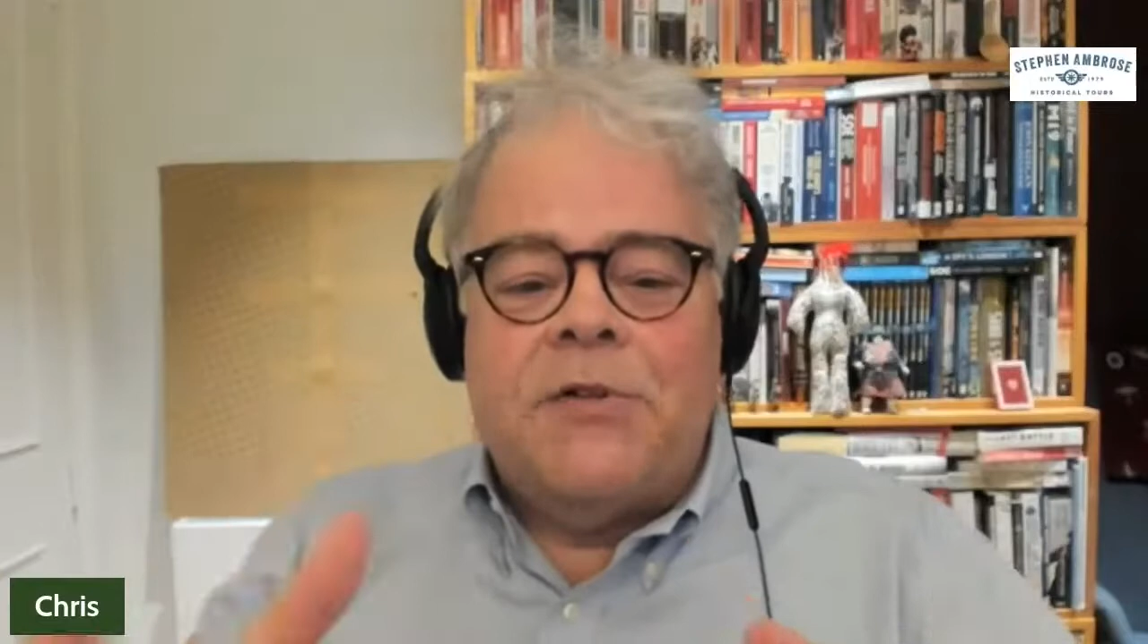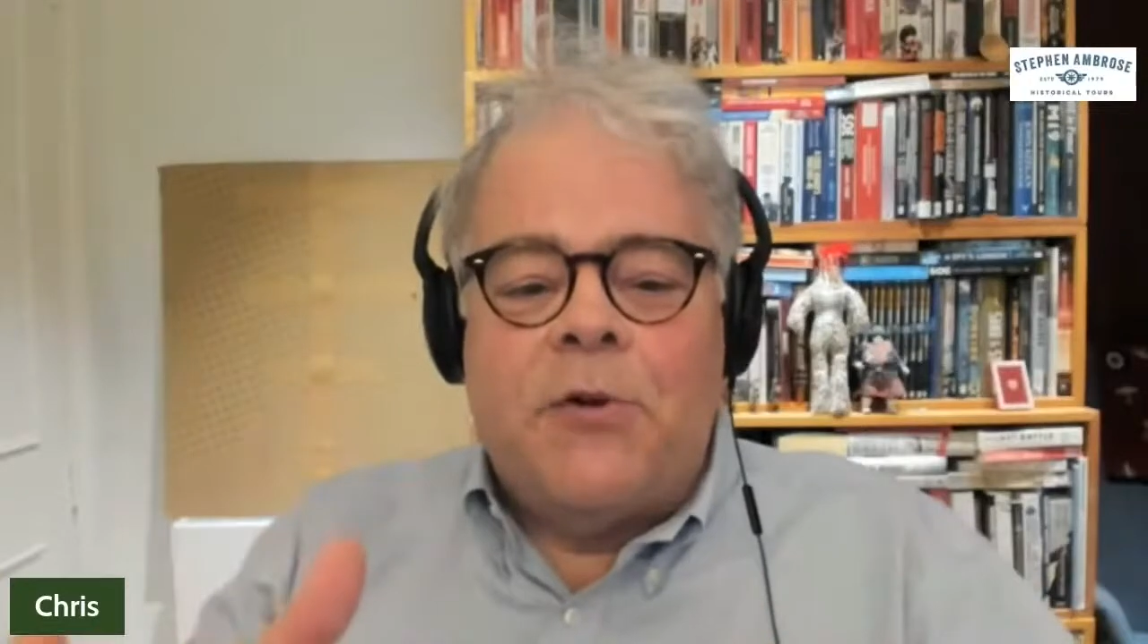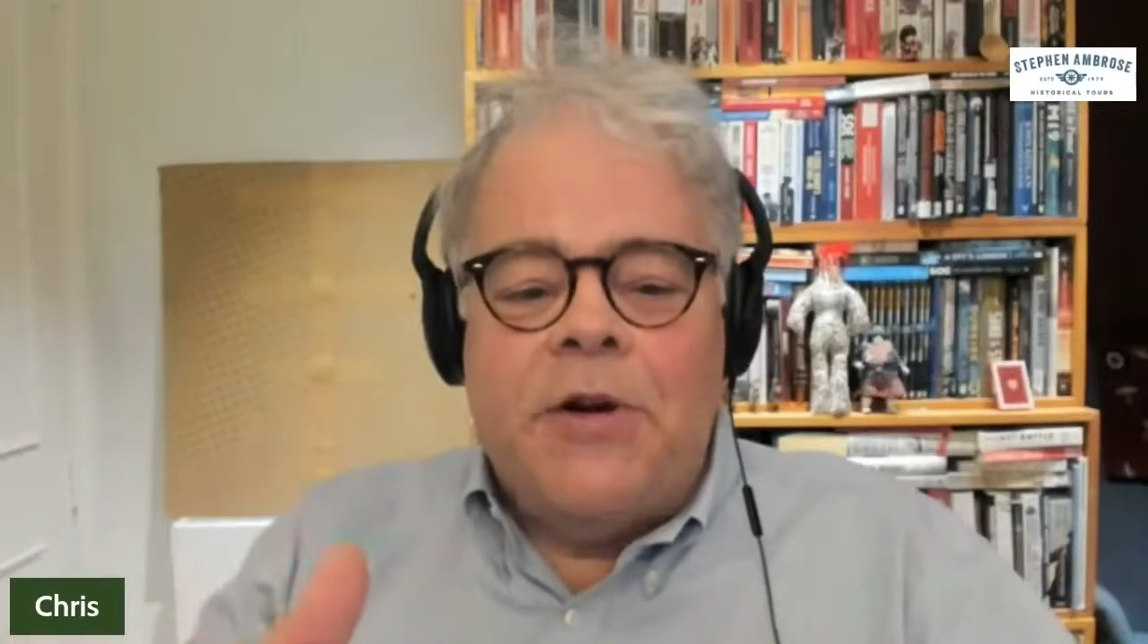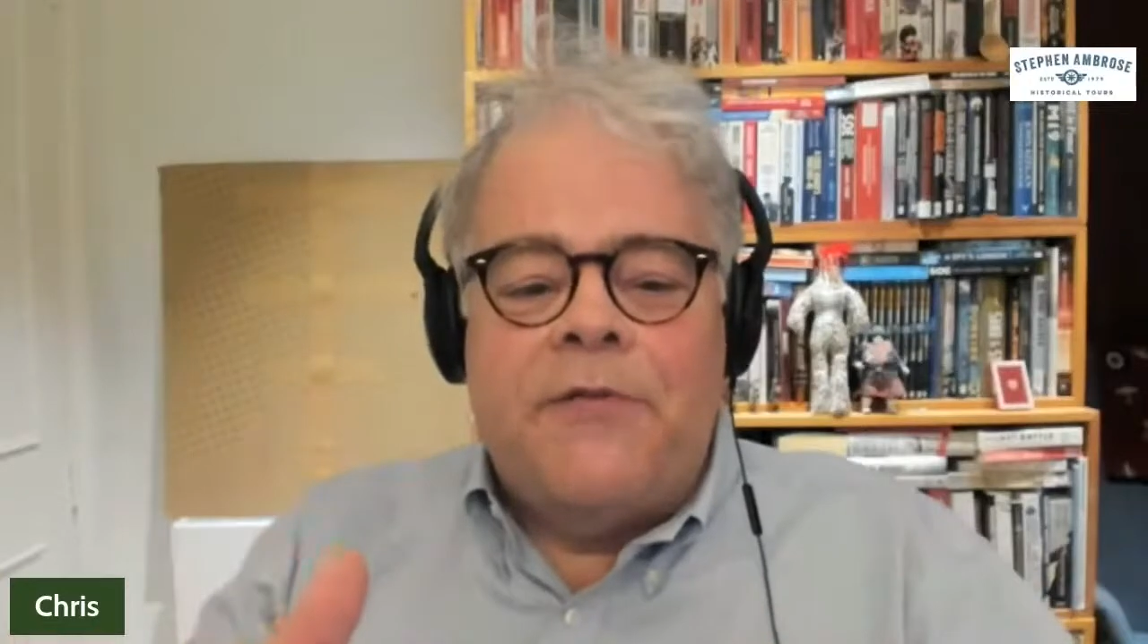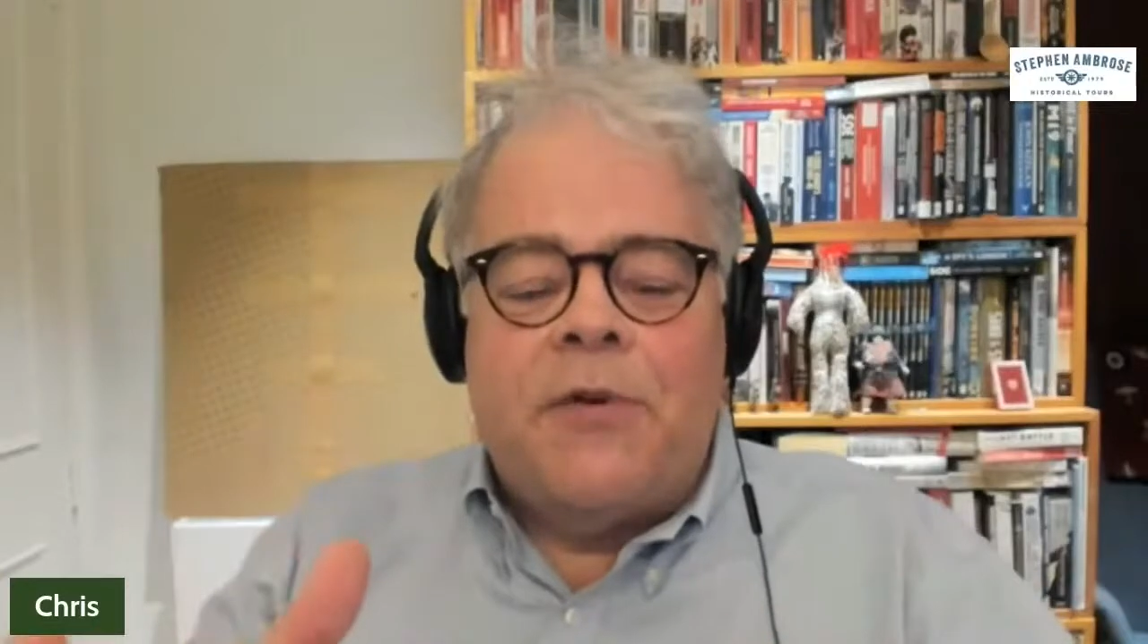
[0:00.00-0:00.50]

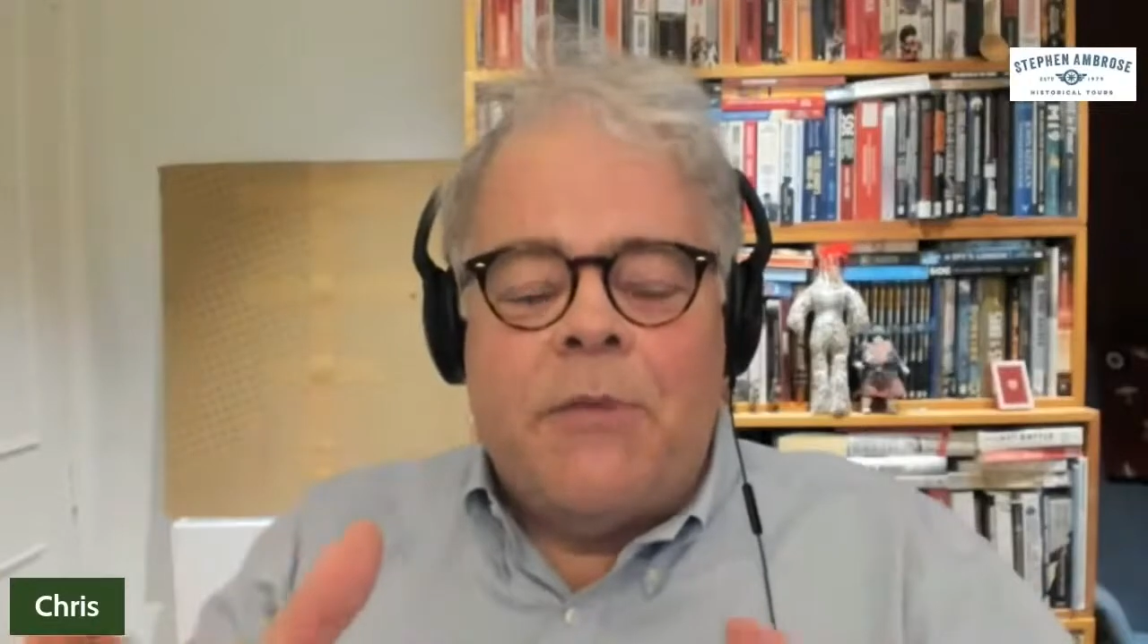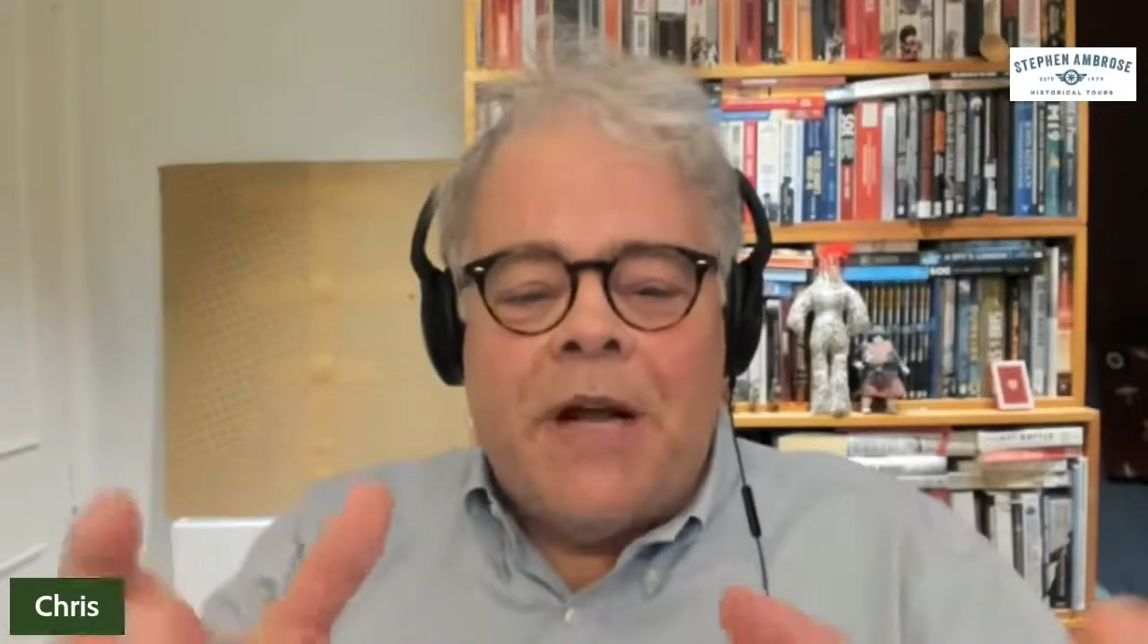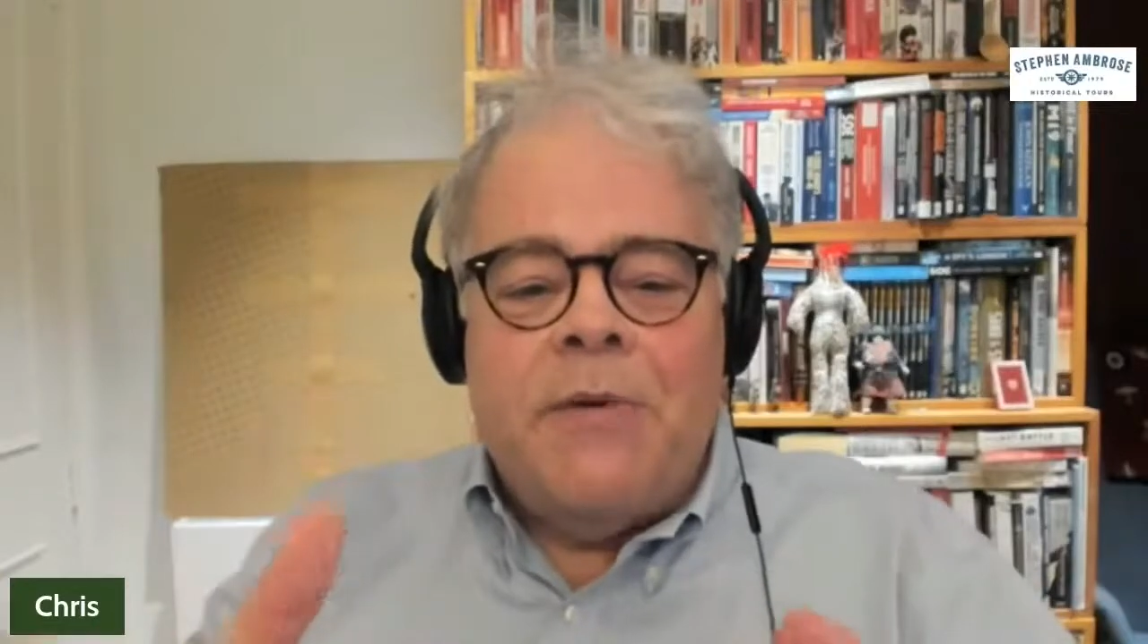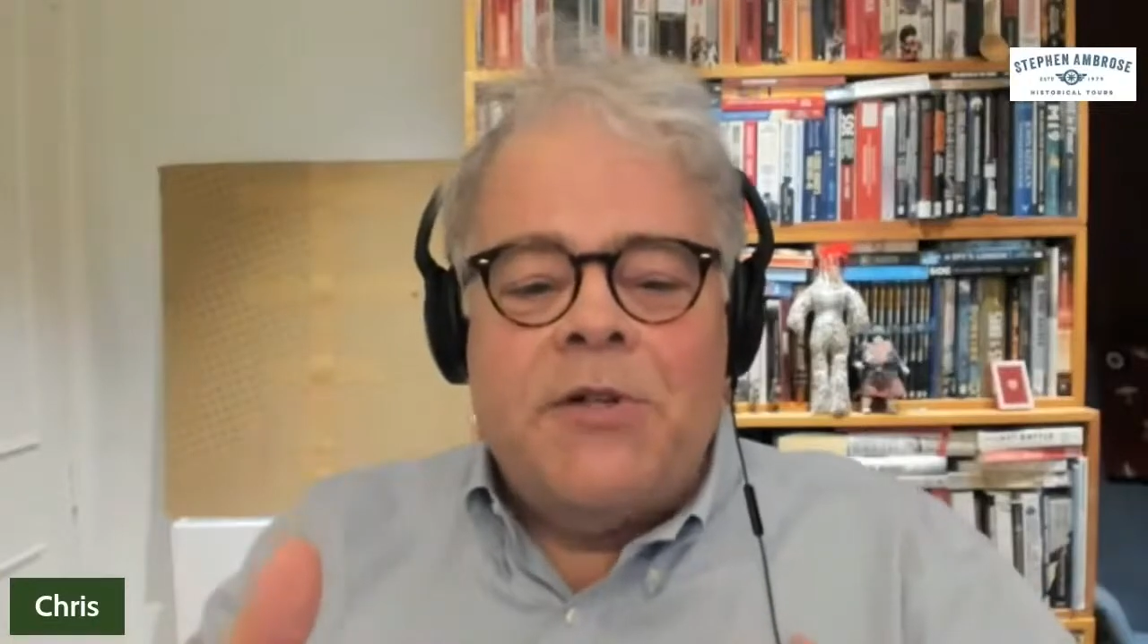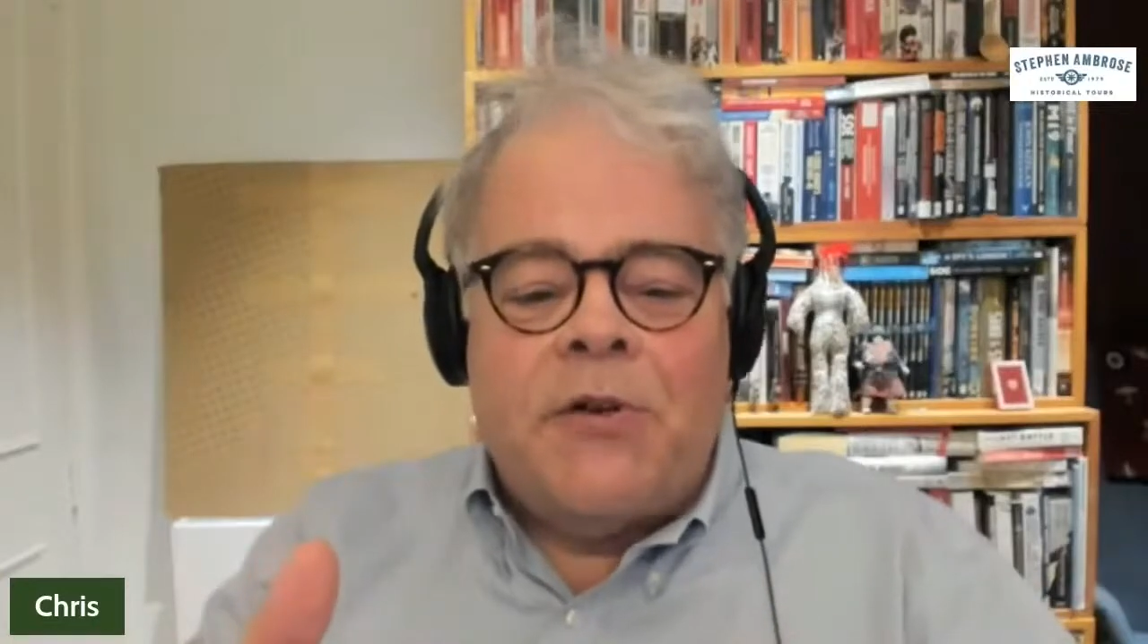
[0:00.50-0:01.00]
story from
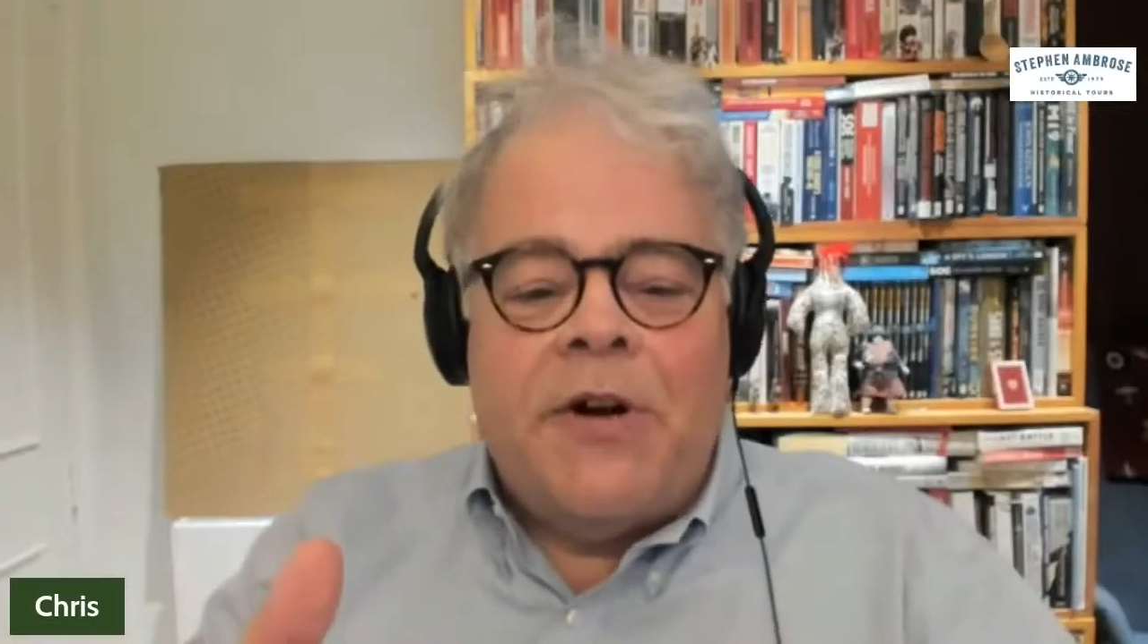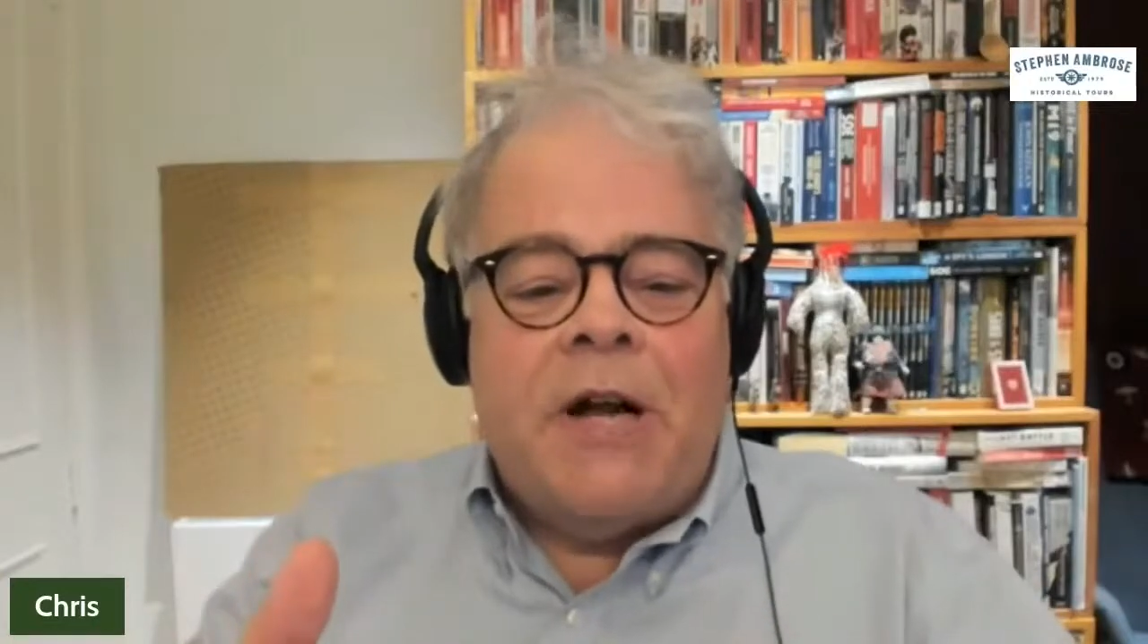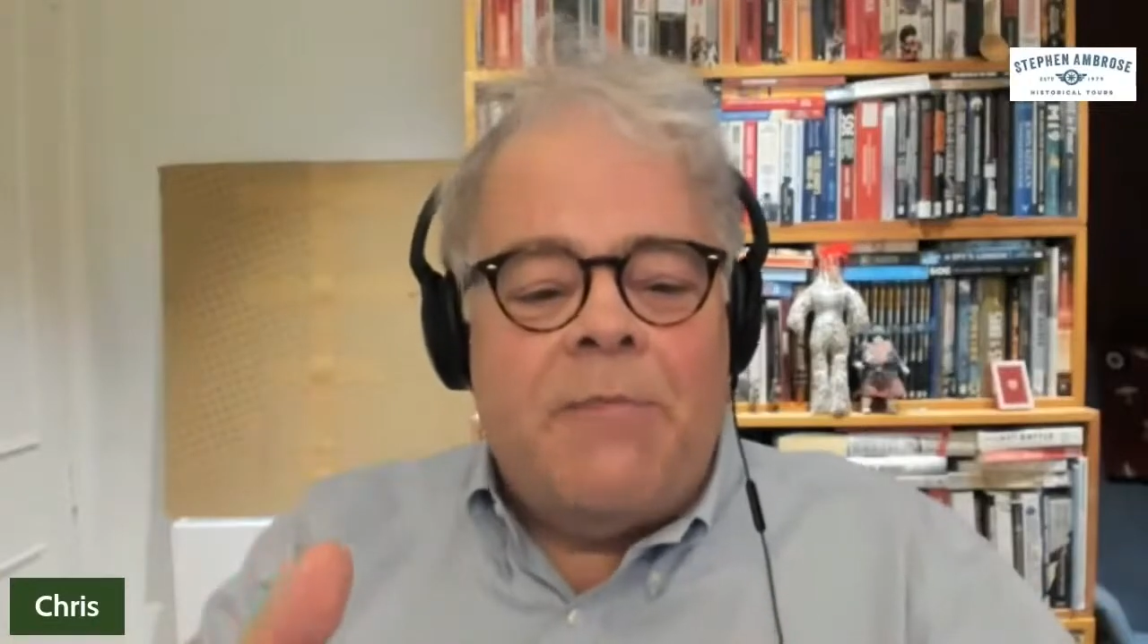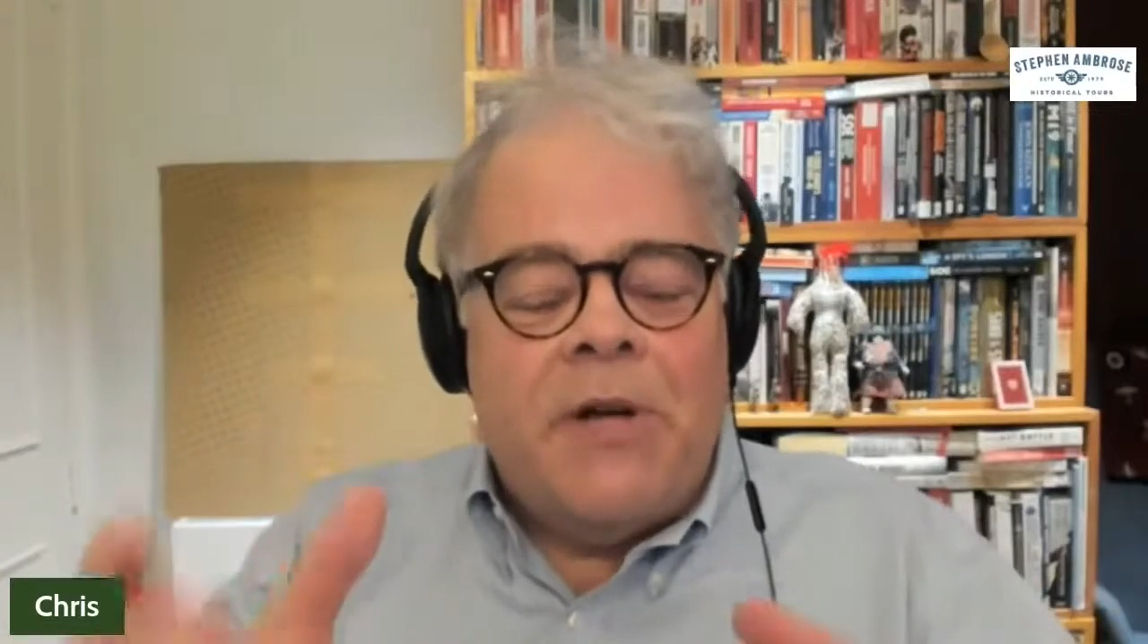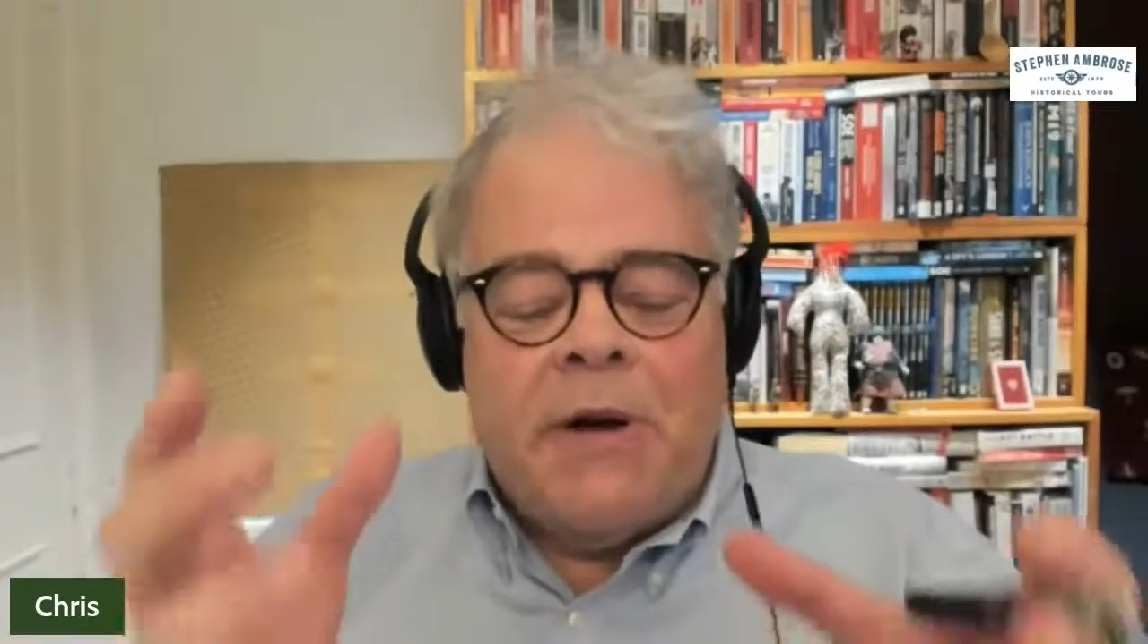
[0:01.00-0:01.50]
when I was growing up.